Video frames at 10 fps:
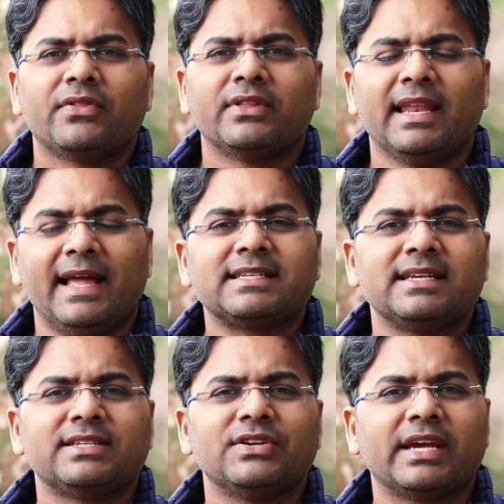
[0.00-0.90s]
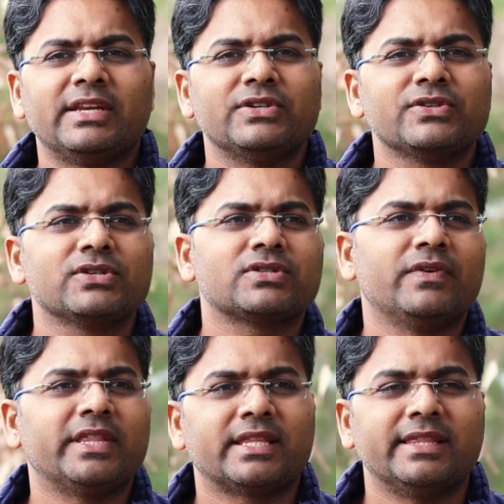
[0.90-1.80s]
the lenses you can use
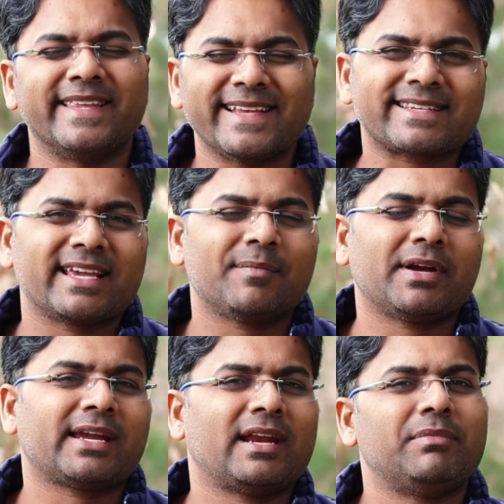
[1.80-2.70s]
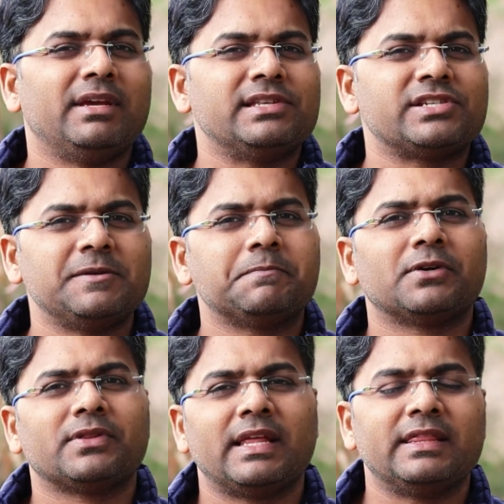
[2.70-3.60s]
with this camera can be
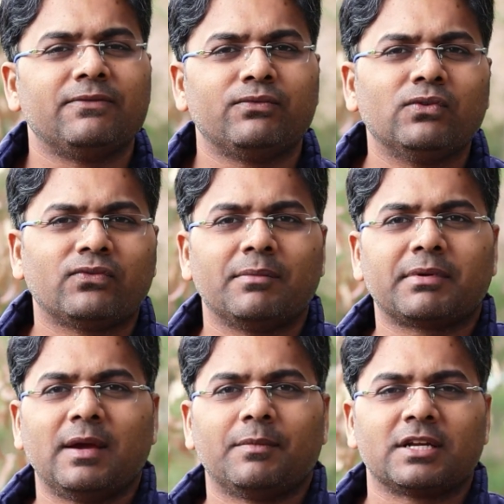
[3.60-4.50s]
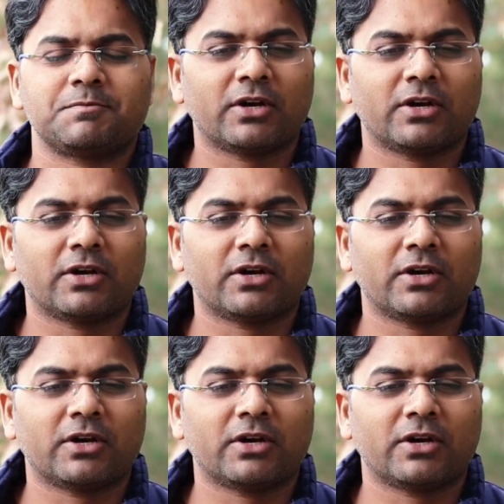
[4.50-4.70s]
cheaper than the full frame cameras